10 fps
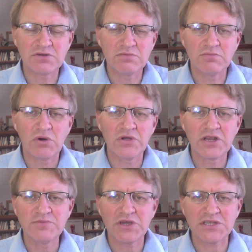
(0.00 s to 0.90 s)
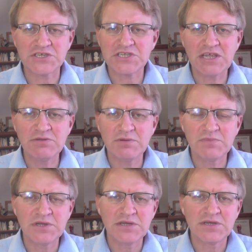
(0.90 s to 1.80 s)
boil them, you can steam them.
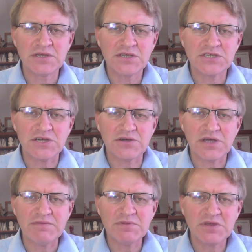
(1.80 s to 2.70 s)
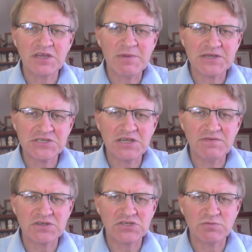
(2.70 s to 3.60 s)
So have a think about sea
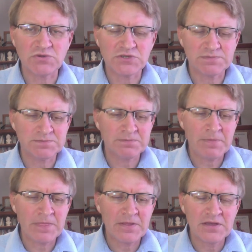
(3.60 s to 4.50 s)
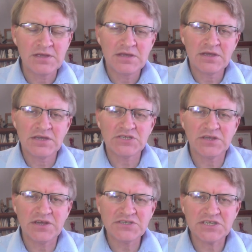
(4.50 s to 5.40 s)
vegetables. So
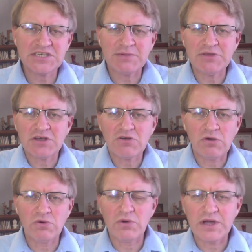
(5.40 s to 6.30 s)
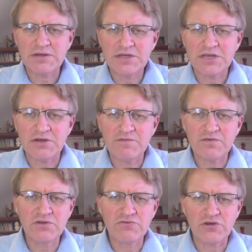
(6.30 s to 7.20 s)
those are some of the core,
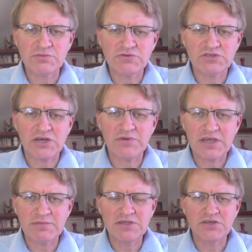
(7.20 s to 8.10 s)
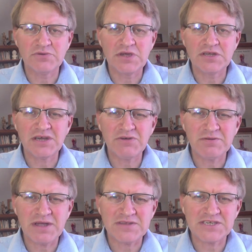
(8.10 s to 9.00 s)
food groups which I recommend you eat. Now, what
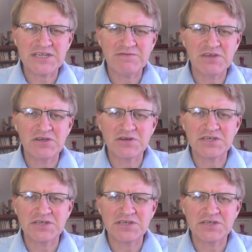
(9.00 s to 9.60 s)
about the stuff that you've got to